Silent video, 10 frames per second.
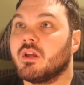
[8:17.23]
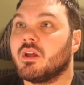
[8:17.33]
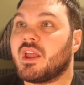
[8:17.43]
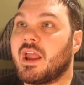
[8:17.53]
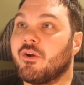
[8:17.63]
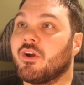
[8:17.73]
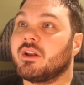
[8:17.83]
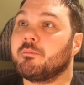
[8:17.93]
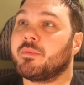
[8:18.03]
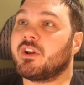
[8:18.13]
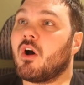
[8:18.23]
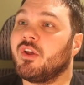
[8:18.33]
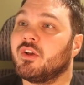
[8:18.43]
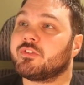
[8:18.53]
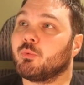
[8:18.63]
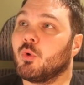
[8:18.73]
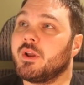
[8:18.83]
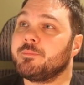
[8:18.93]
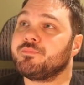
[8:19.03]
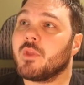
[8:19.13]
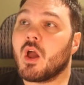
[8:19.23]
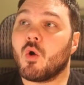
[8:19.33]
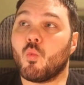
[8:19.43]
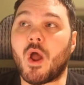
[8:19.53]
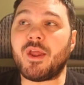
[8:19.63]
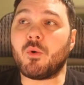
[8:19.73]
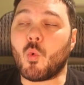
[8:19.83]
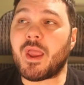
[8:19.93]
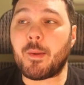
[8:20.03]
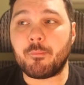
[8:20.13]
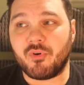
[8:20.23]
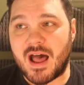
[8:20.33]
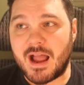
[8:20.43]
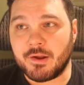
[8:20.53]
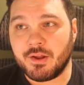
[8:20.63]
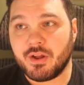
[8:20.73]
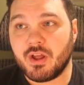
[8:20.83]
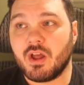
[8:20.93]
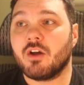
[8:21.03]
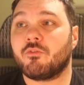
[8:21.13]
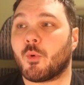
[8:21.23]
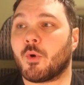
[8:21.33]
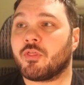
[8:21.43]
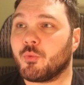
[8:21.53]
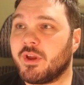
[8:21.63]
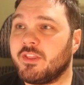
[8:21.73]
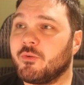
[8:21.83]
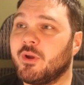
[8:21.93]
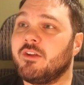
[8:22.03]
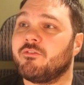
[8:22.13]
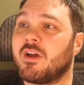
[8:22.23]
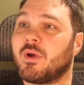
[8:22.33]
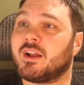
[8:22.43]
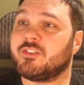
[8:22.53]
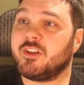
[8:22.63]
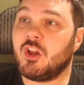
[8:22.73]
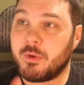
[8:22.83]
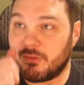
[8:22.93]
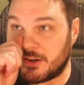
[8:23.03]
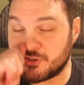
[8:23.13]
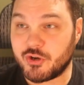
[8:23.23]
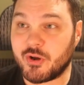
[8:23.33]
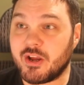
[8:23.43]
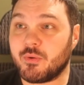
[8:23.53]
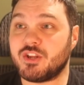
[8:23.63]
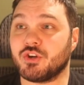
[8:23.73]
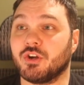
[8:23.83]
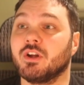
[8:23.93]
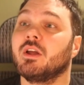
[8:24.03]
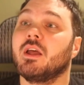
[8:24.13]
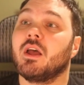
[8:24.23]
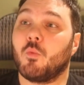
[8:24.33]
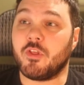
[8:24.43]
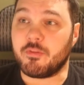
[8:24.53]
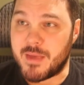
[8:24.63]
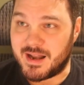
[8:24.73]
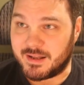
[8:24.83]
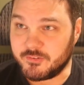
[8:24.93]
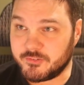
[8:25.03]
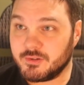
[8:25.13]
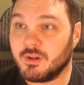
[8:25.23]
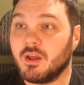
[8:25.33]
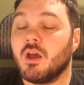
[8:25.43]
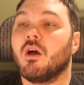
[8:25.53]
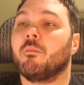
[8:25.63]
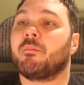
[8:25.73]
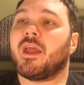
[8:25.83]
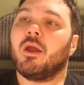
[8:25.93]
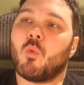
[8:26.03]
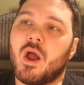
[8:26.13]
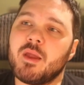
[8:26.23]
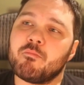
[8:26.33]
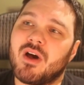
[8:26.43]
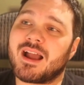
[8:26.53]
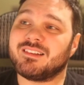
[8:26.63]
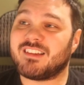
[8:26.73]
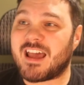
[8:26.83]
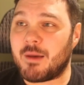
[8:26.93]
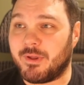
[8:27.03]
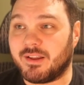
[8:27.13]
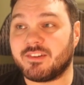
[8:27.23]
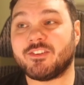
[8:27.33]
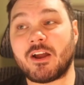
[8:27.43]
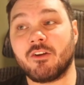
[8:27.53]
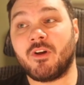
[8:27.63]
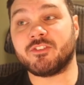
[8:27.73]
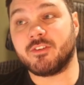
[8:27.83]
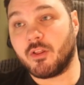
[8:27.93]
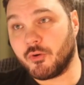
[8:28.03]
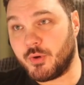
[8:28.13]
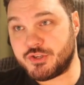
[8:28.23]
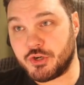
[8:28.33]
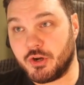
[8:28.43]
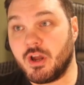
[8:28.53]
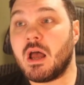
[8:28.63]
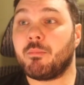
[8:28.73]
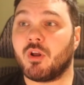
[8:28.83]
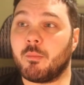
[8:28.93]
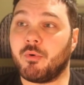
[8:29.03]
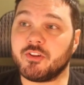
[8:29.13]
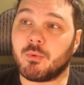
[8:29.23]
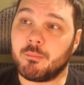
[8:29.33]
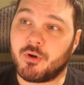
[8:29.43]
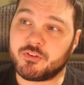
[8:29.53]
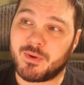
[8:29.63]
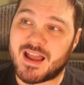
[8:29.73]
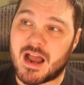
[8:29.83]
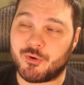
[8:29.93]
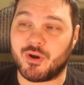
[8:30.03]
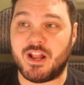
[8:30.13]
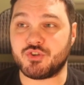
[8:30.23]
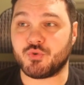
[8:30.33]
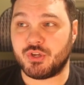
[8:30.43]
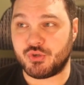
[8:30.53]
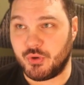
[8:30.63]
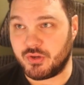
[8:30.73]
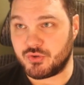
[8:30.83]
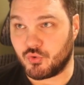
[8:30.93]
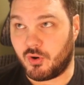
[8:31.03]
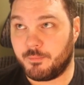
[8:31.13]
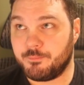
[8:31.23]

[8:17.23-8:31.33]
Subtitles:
Aaron Benaglios Ruin, white, black, for a 3/3 Phyrexian human legendary creature with menace. Pay white, black, tap it, sacrifice another creature, put a +1/+1 counter on each creature you control.